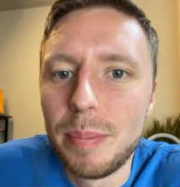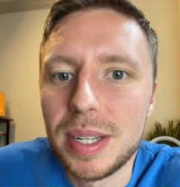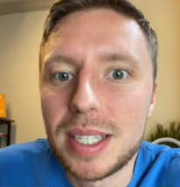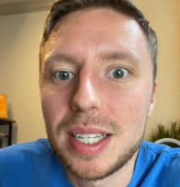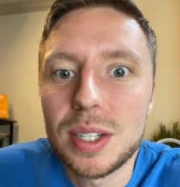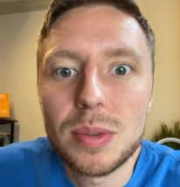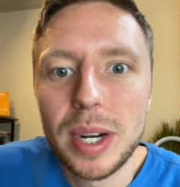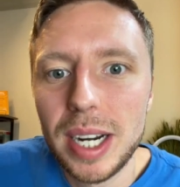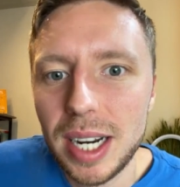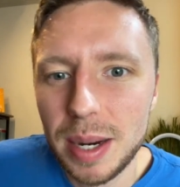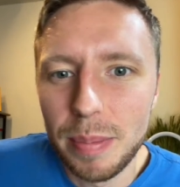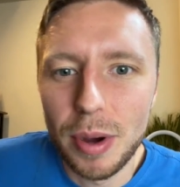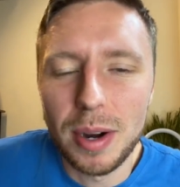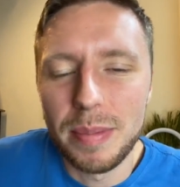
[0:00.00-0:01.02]
But since we're at
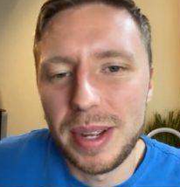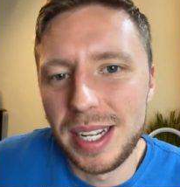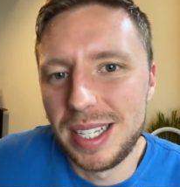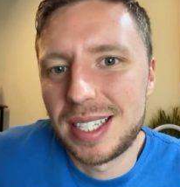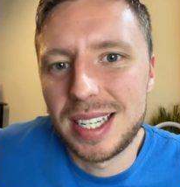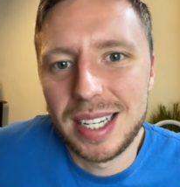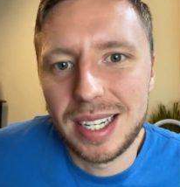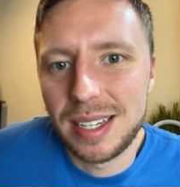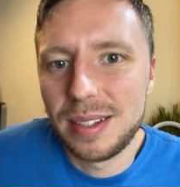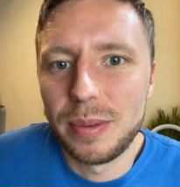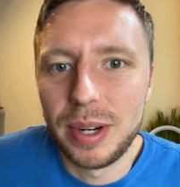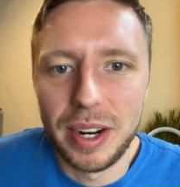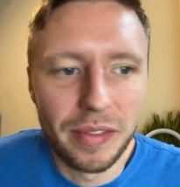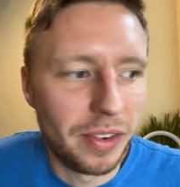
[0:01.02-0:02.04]
an apartment, it's like
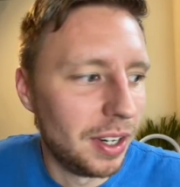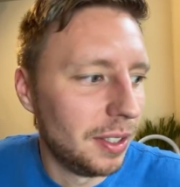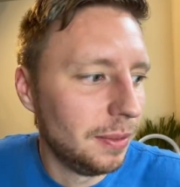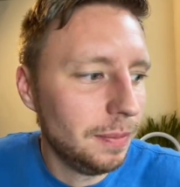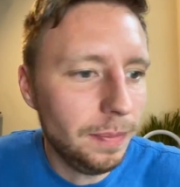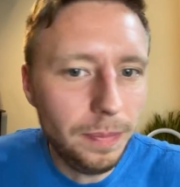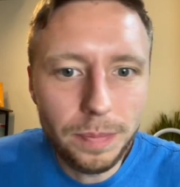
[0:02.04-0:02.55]
whatever.